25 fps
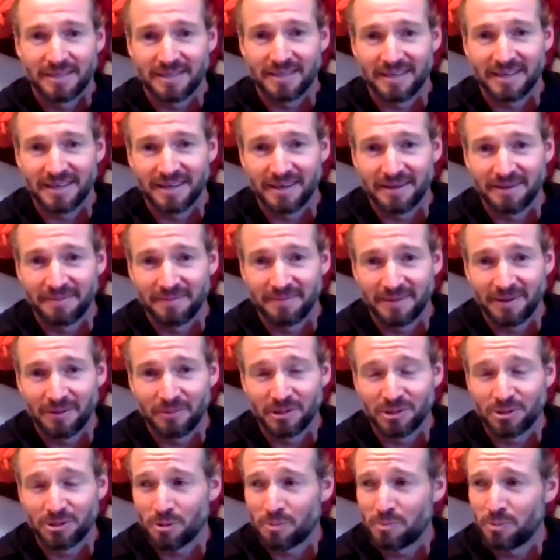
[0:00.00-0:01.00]
I
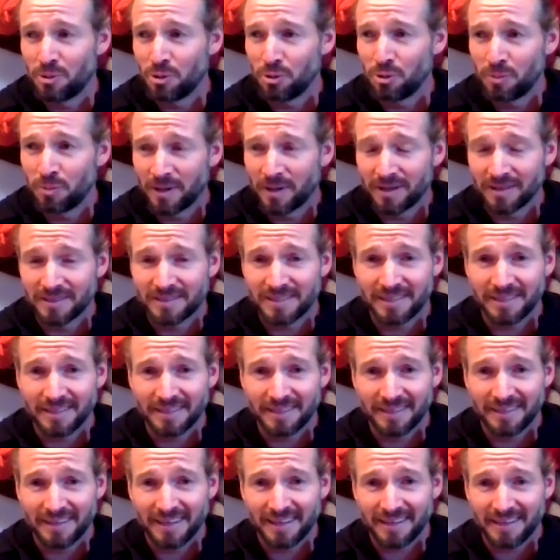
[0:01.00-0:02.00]
went to a pool
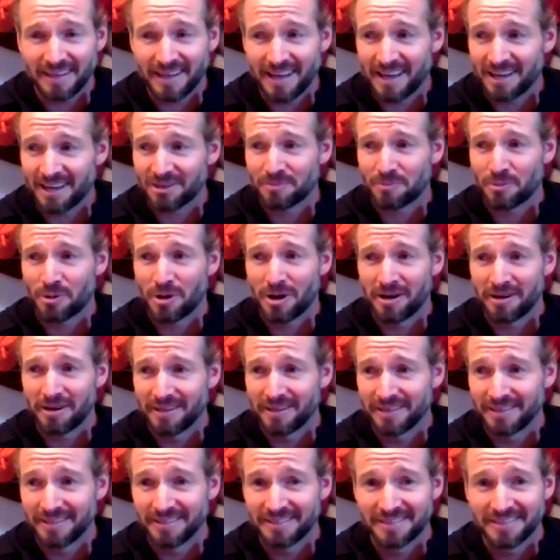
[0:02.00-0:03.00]
party and I had hash
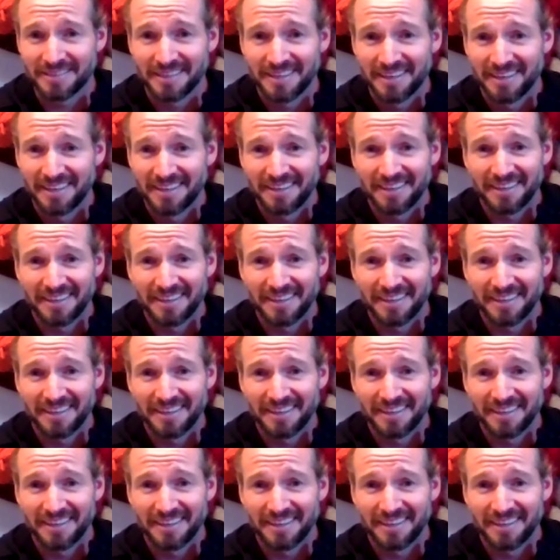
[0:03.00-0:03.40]
brownies